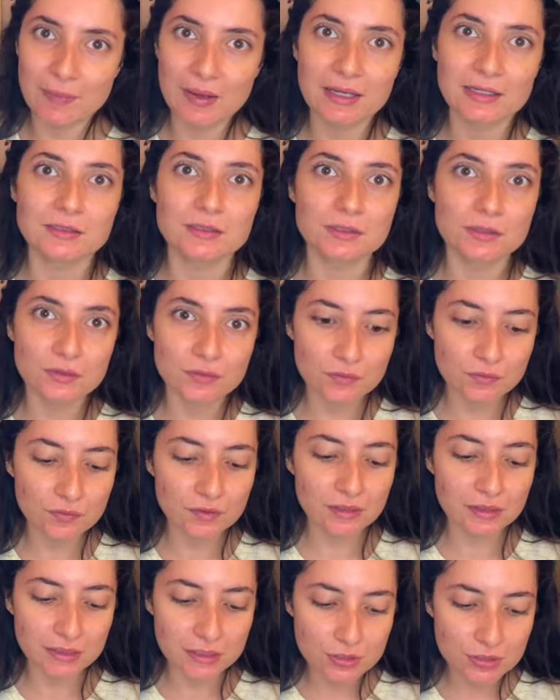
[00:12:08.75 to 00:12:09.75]
I don't
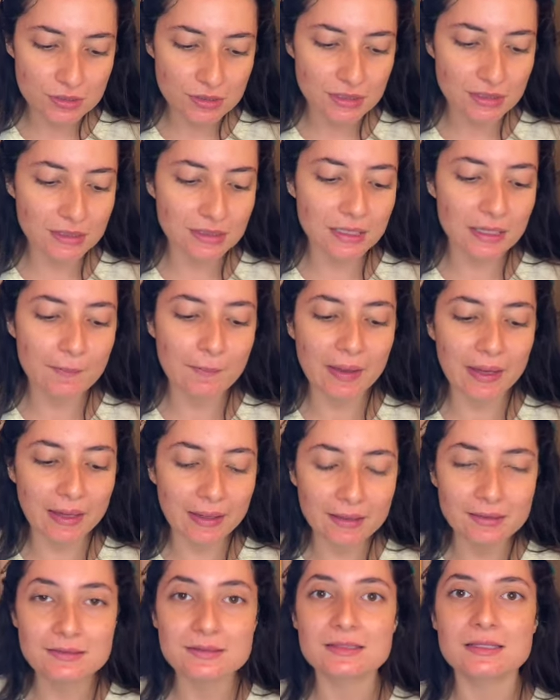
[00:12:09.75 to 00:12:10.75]
really treat them
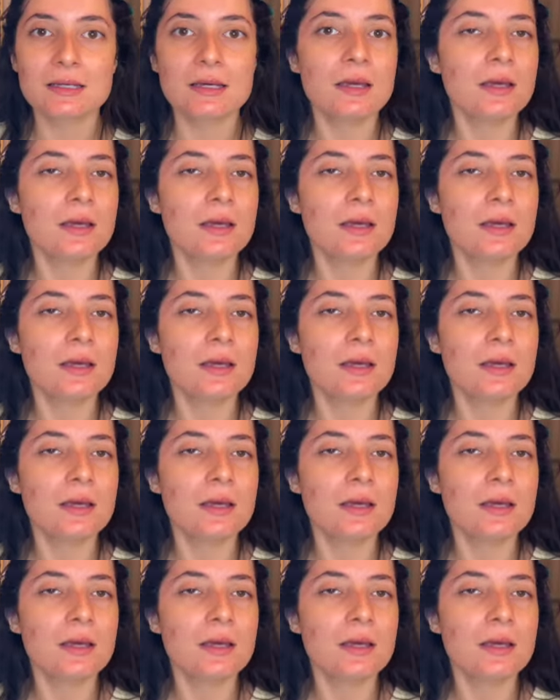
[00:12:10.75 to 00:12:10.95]
as